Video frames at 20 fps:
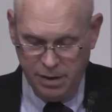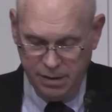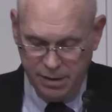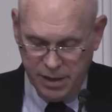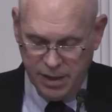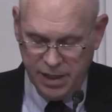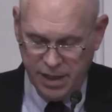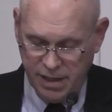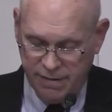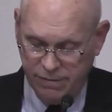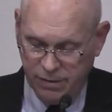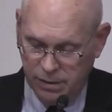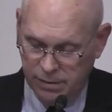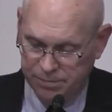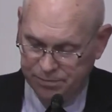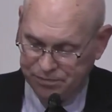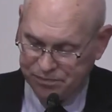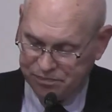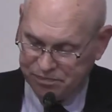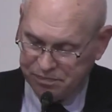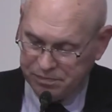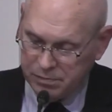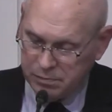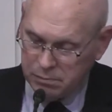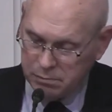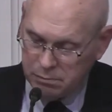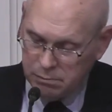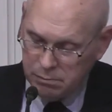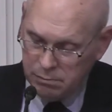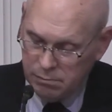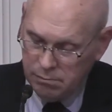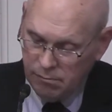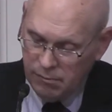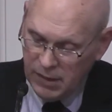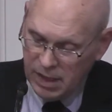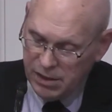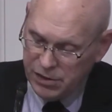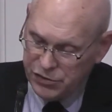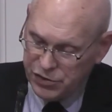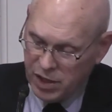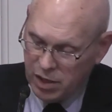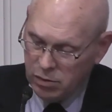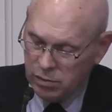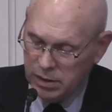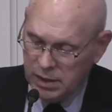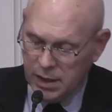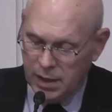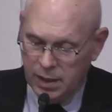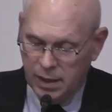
the devil. So,